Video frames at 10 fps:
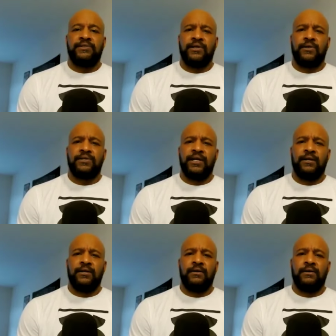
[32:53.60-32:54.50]
So I was
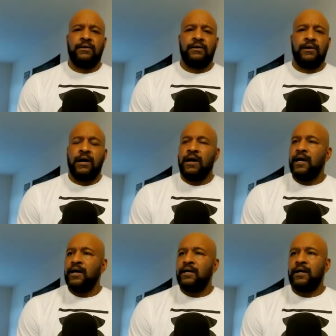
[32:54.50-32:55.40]
like, all
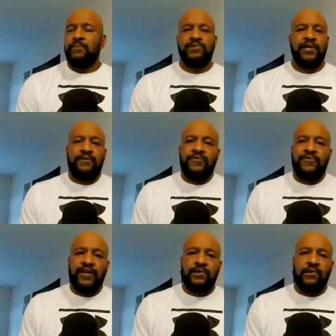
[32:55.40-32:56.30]
right, I'm trying to
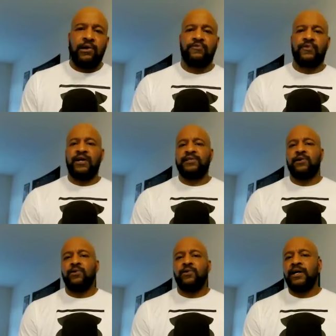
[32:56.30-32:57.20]
fake it off, right? So I
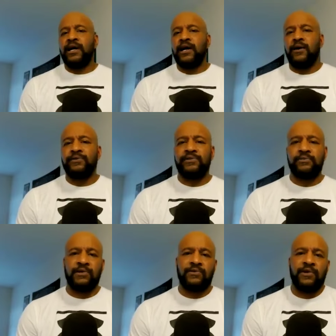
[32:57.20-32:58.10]
go in the house.
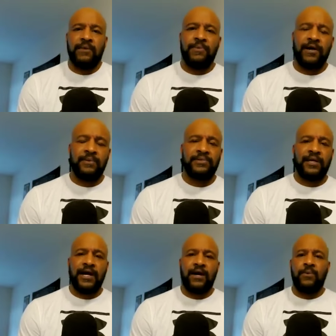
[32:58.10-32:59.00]
My grandma's
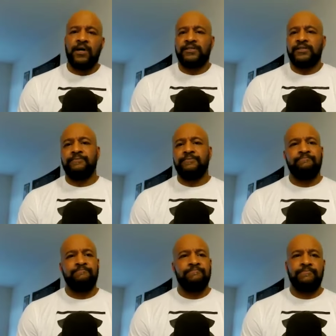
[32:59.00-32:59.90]
like, how was it?
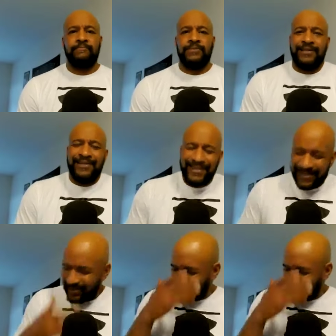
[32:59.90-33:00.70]
I